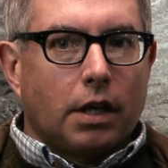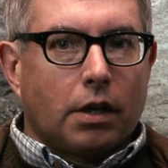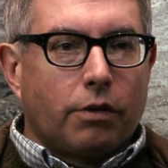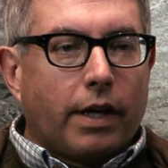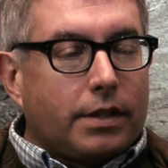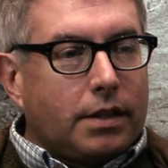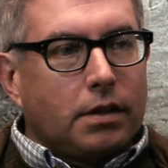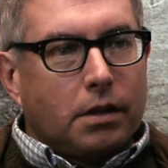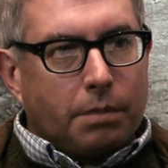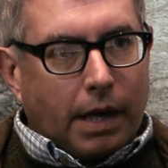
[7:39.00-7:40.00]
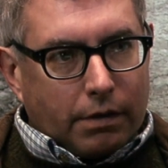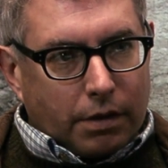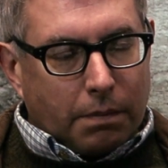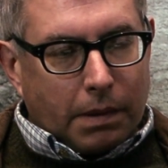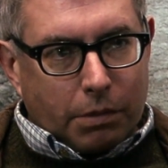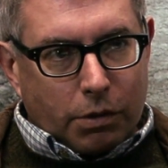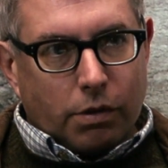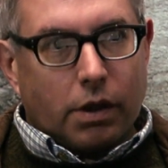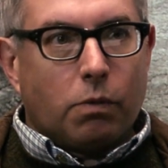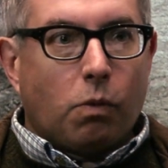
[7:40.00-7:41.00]
a great deal about the people who
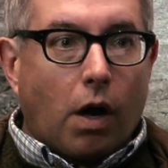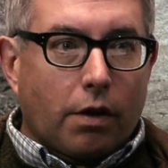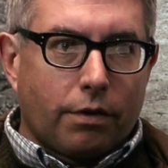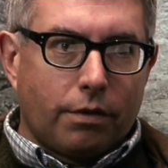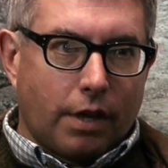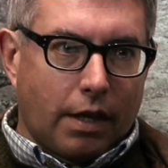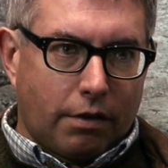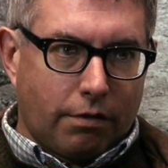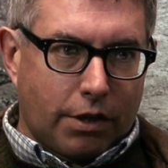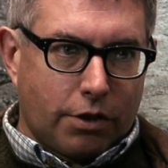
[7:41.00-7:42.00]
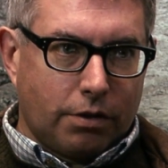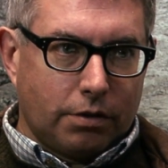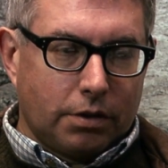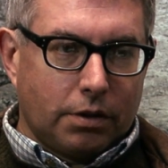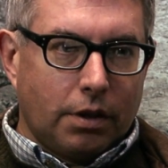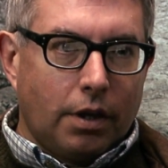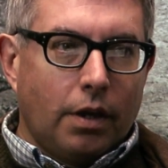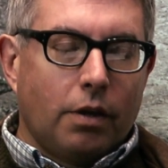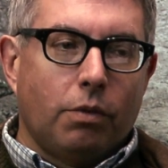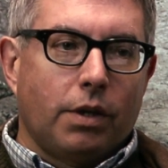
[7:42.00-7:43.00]
are going to walk through that threshold,
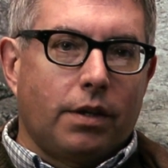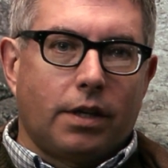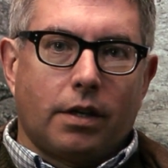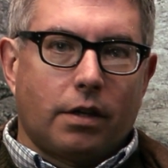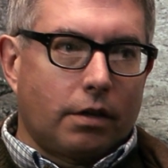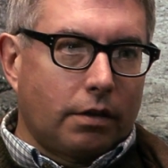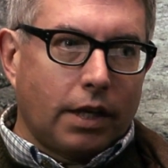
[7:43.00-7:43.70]
what their